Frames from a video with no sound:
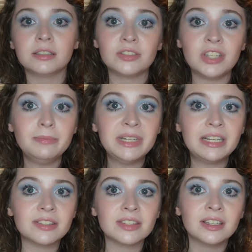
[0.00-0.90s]
10
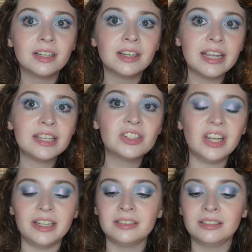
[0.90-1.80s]
minutes is
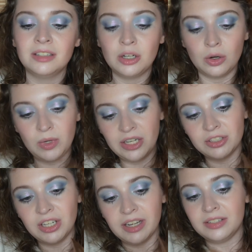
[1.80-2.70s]
done. We are
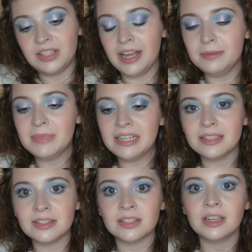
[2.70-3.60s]
done. 10
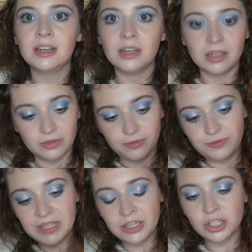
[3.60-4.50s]
minutes
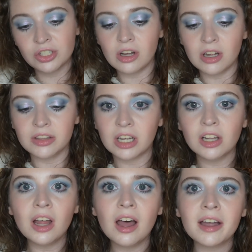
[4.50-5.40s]
finished on the
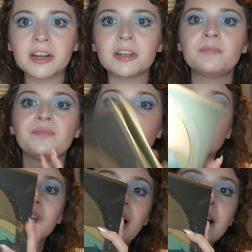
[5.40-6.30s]
clock.
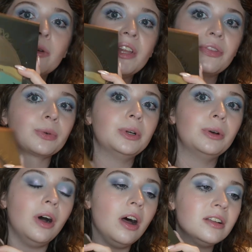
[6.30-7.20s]
I went
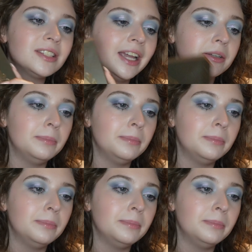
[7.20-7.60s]
through all 10